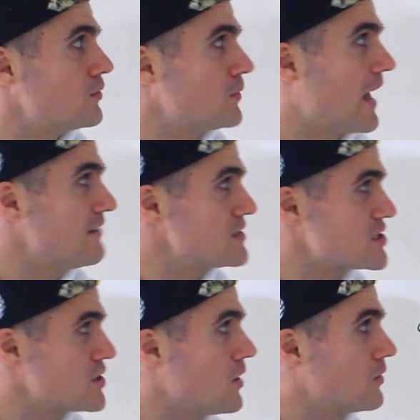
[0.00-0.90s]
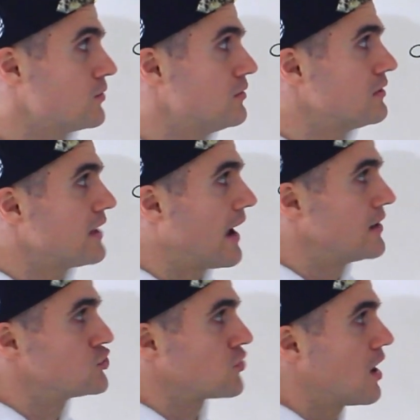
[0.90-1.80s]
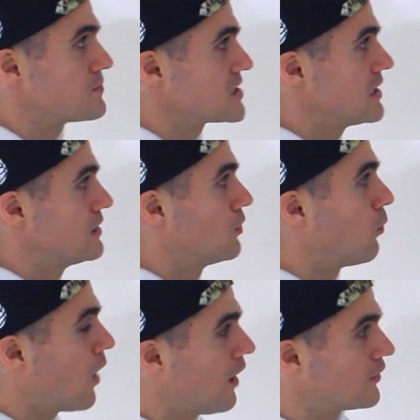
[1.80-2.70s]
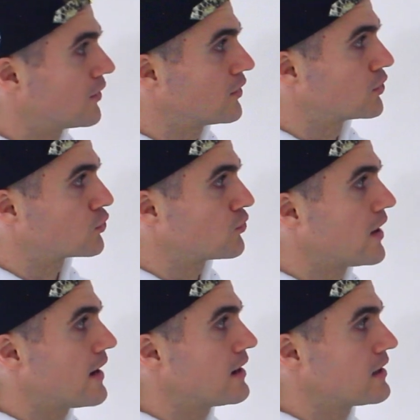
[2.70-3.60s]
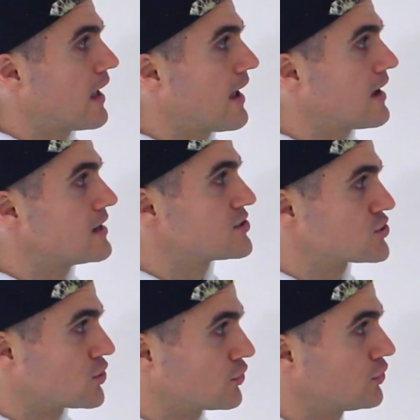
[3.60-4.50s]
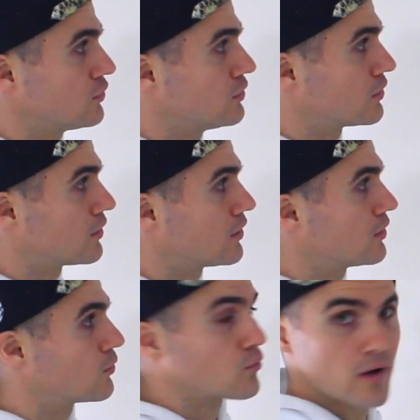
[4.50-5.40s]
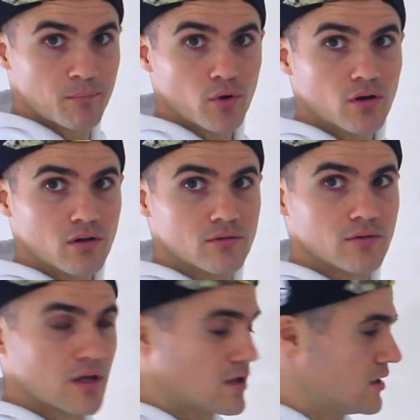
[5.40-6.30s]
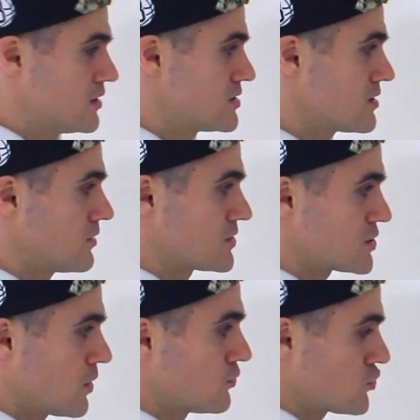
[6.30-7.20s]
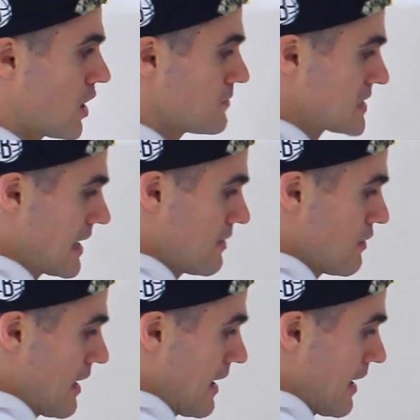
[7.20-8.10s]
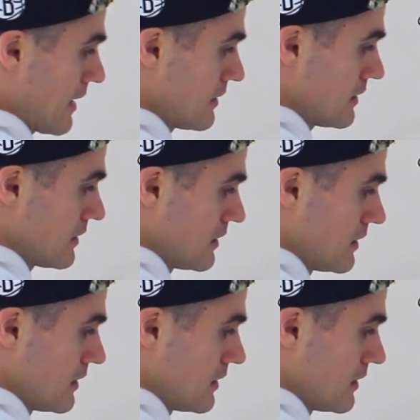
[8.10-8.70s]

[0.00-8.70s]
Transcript: we have a stone that drops in the water, creating a circular ripple. So stone drops and then